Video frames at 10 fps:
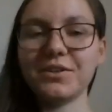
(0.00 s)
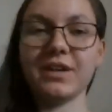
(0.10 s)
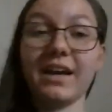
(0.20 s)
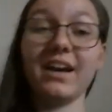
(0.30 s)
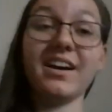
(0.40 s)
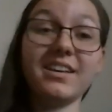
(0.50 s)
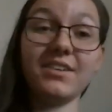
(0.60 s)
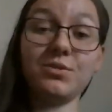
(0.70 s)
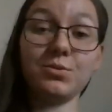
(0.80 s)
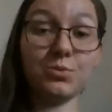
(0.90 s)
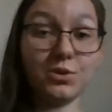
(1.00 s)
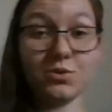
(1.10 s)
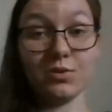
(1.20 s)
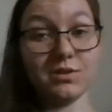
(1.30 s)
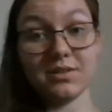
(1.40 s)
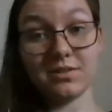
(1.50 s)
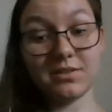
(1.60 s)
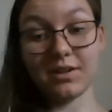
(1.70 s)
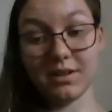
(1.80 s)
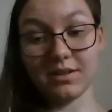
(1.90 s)
Okay, I gave you three
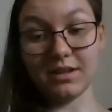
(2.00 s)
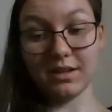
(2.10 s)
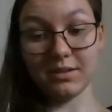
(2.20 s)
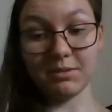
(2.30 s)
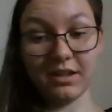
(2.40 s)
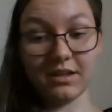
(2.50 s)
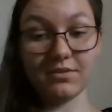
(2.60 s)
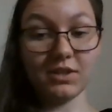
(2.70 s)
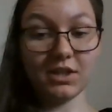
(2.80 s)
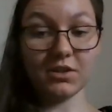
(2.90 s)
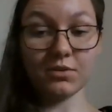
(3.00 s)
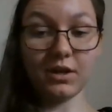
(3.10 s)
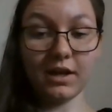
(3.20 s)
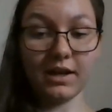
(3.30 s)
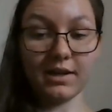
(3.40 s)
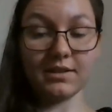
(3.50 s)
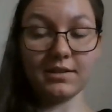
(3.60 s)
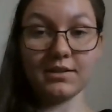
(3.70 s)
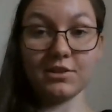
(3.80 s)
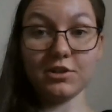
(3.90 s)
choices at the end of my last video,
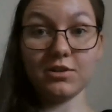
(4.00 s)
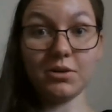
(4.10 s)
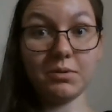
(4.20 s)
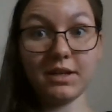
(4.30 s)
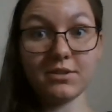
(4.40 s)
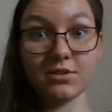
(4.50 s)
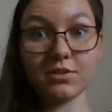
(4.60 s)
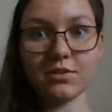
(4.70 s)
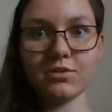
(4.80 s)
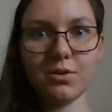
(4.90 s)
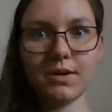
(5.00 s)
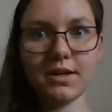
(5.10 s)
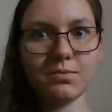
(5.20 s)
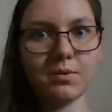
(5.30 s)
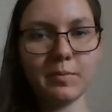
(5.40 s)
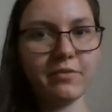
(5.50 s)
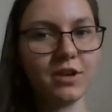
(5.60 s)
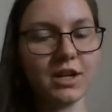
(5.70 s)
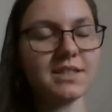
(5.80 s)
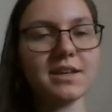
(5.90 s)
and no one answered. So I asked one of my
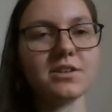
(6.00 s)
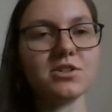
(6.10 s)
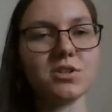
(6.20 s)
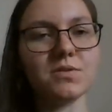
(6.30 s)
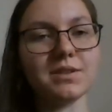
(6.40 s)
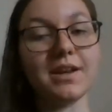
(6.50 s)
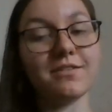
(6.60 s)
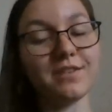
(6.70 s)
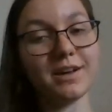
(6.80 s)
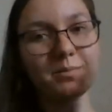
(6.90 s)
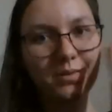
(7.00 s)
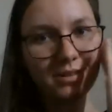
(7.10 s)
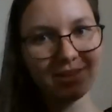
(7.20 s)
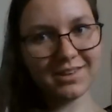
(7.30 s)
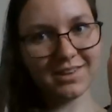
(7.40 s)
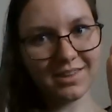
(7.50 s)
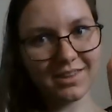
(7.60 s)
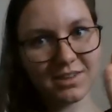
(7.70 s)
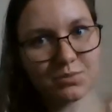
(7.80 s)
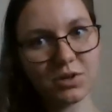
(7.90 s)
friends, and she was like, fam,
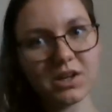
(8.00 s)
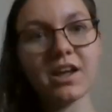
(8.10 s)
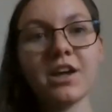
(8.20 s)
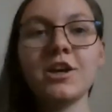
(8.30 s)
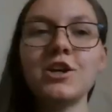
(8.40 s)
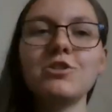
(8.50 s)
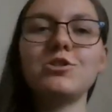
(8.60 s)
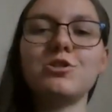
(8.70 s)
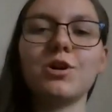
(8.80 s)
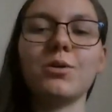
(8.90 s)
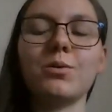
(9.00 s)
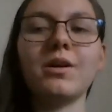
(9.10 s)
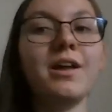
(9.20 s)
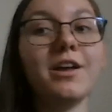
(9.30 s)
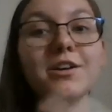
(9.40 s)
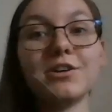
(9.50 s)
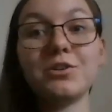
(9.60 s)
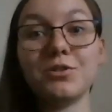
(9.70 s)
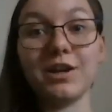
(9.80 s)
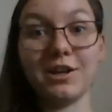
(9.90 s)
this one. So,
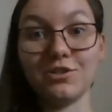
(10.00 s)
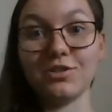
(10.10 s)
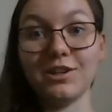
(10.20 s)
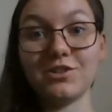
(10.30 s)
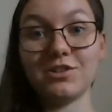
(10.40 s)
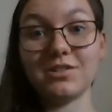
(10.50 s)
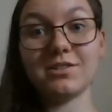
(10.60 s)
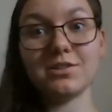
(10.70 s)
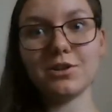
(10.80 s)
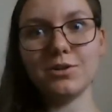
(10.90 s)
congratulations.